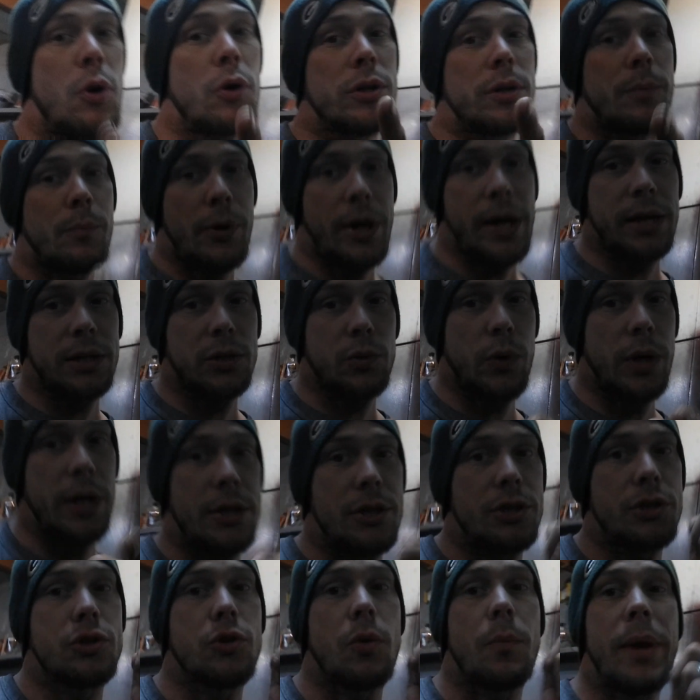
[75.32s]
I broke the brake
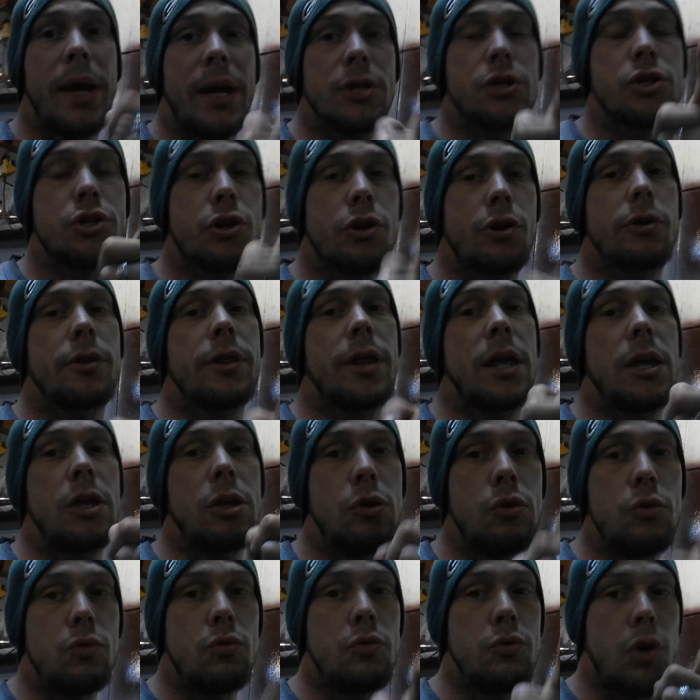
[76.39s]
switch, so make sure that
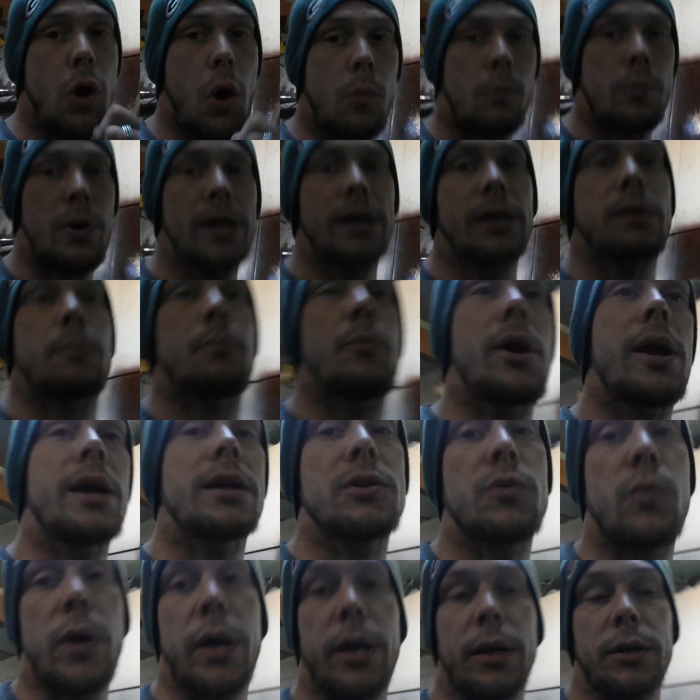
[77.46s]
you don't break the brake